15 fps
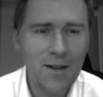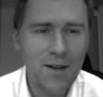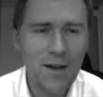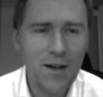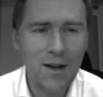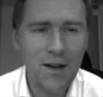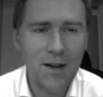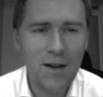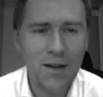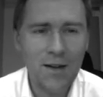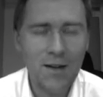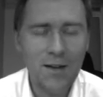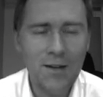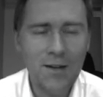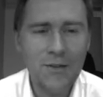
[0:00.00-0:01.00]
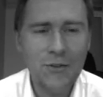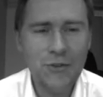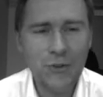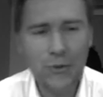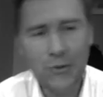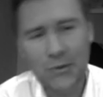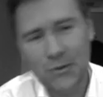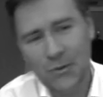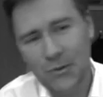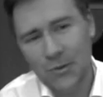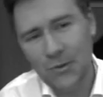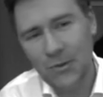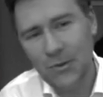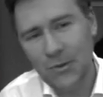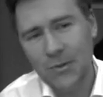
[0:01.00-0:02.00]
I showed
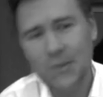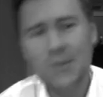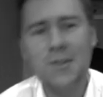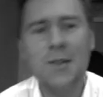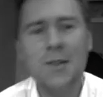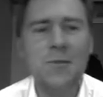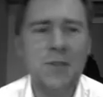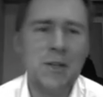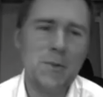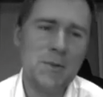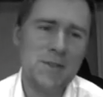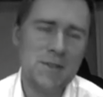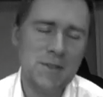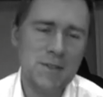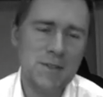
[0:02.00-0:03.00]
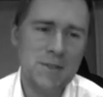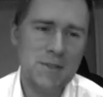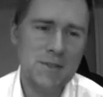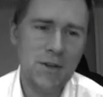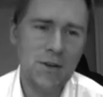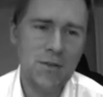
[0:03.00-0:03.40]
you some frequencies of